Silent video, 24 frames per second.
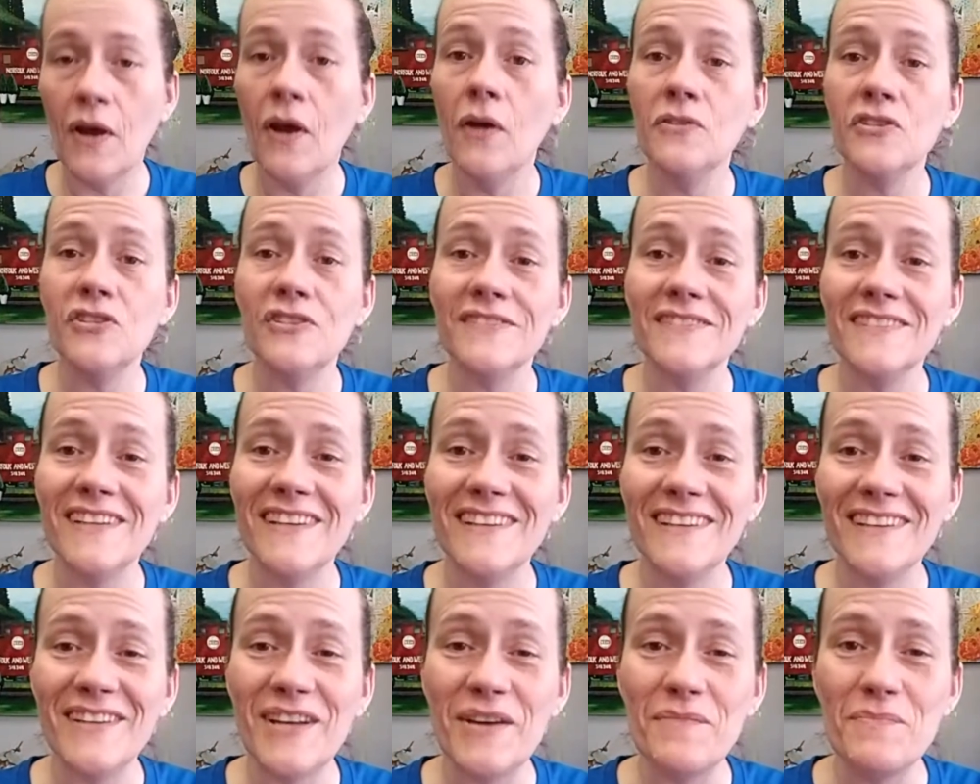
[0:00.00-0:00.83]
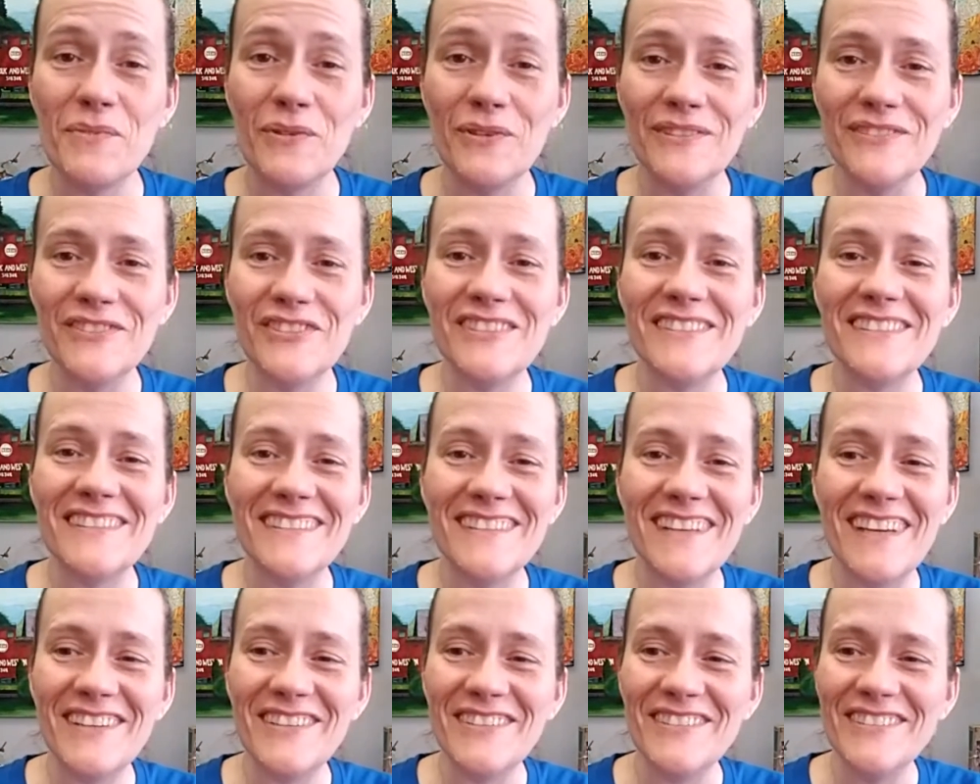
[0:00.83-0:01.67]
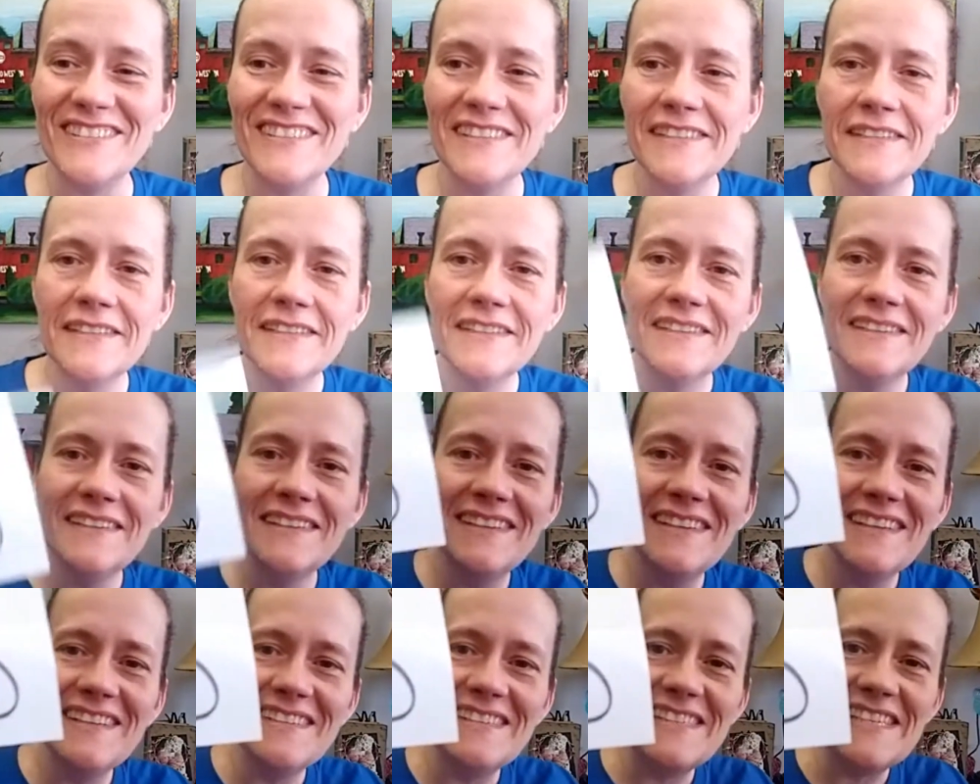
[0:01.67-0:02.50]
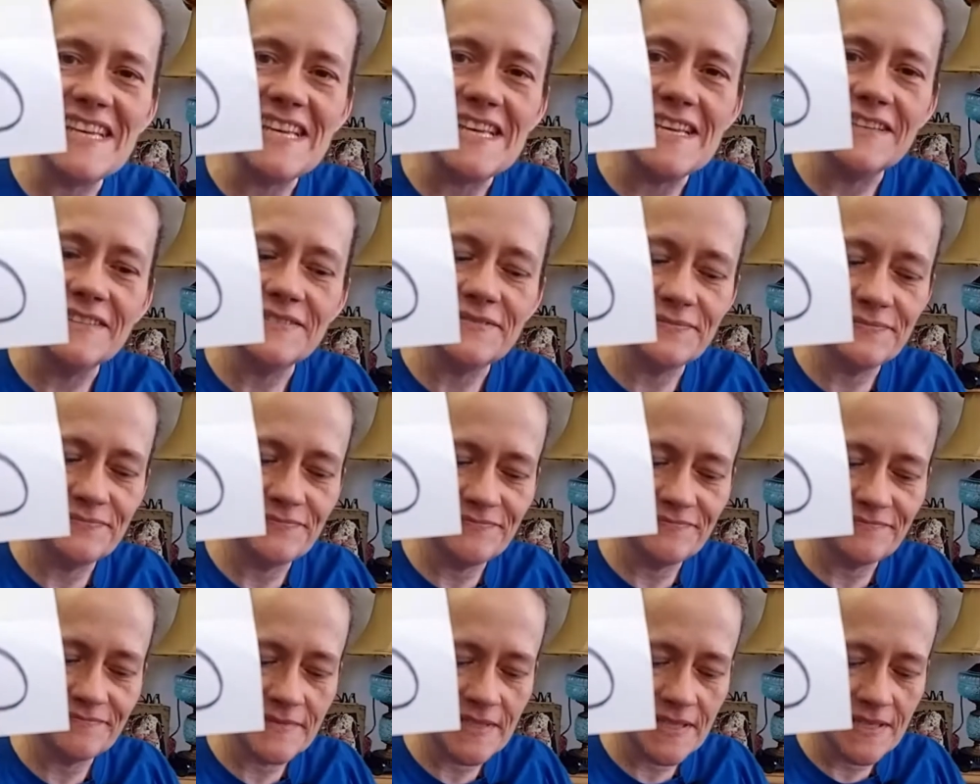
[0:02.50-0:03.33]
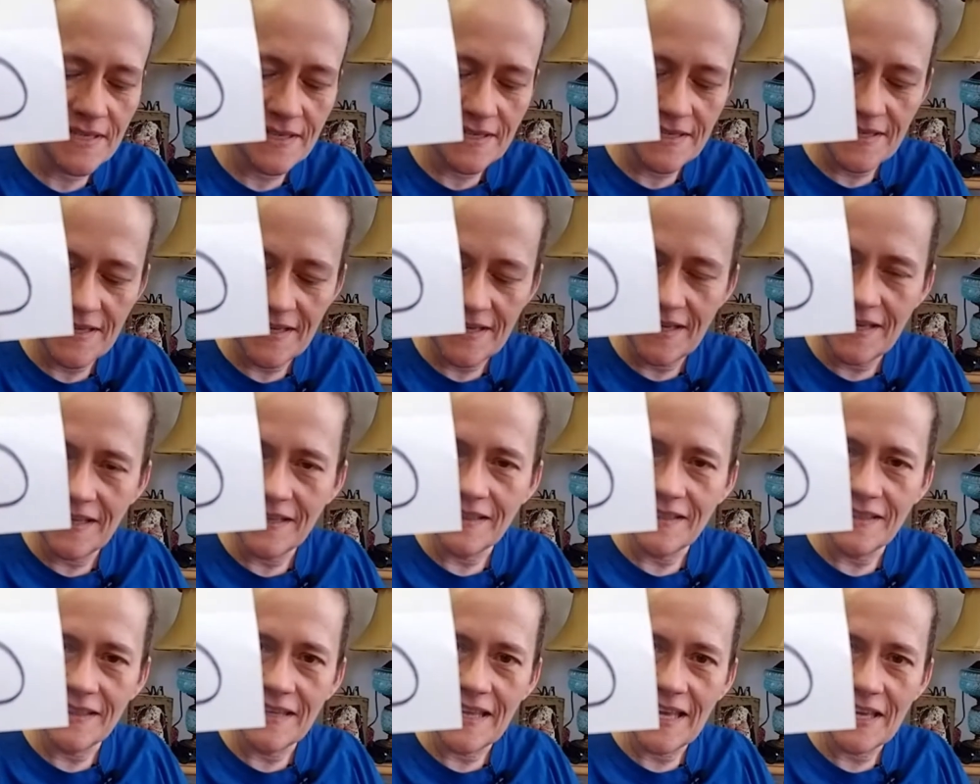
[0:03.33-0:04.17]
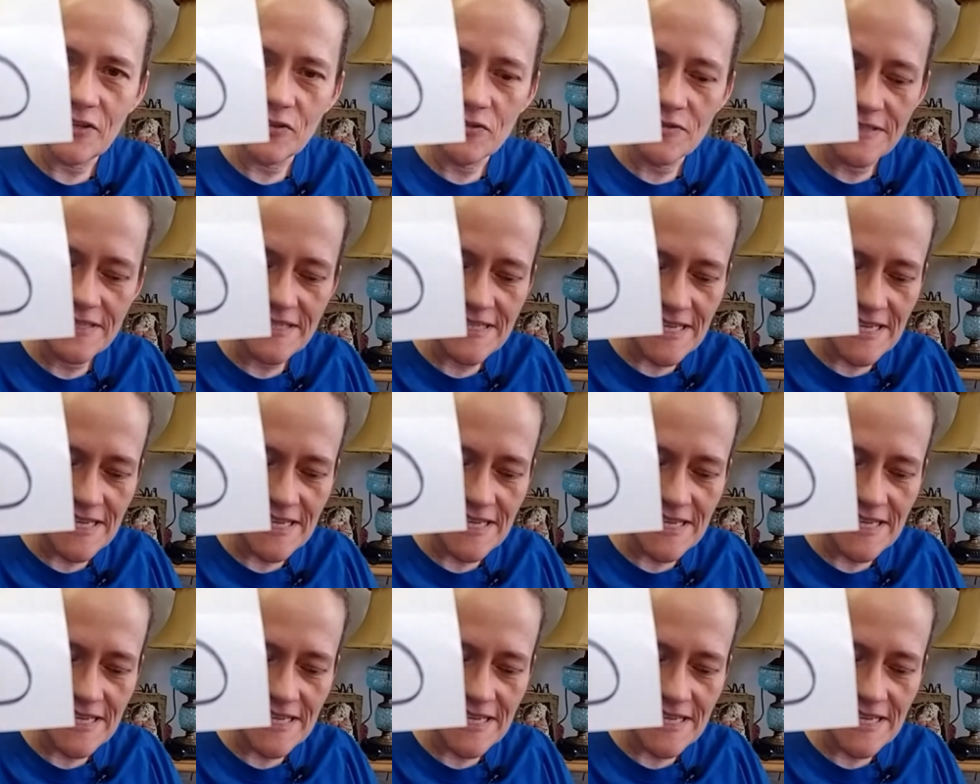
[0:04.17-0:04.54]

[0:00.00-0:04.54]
Oh, she's not a number. She's a letter. D. Letter